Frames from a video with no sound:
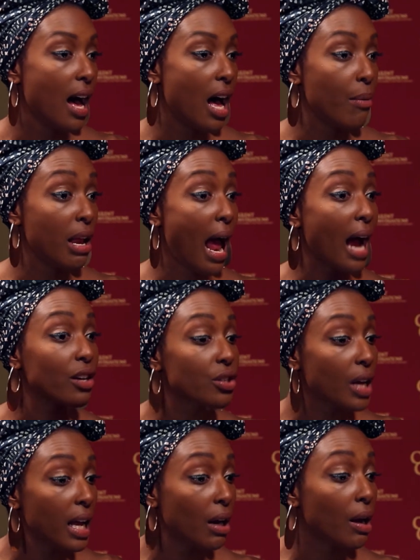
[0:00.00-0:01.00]
and
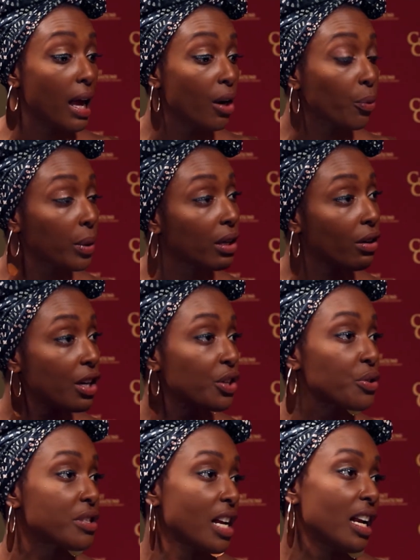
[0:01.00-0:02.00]
a real
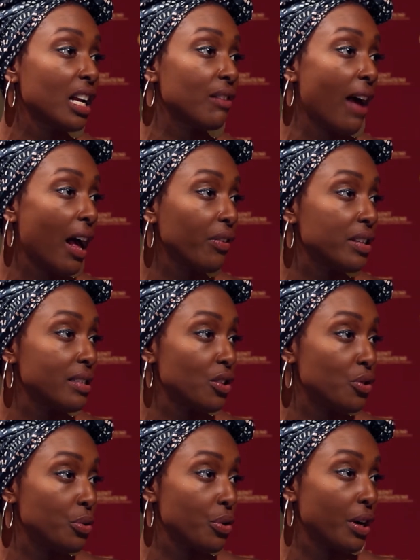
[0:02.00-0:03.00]
understanding of how these
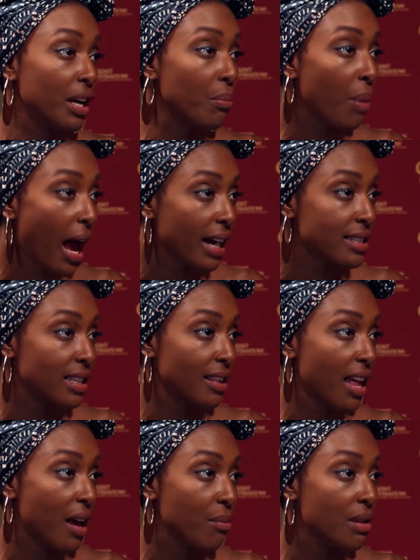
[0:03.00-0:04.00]
issues are impacting
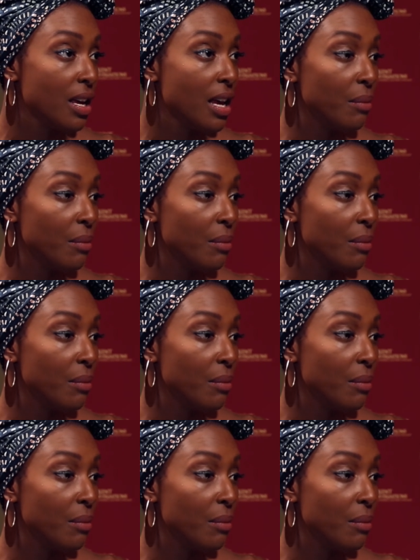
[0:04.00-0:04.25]
them.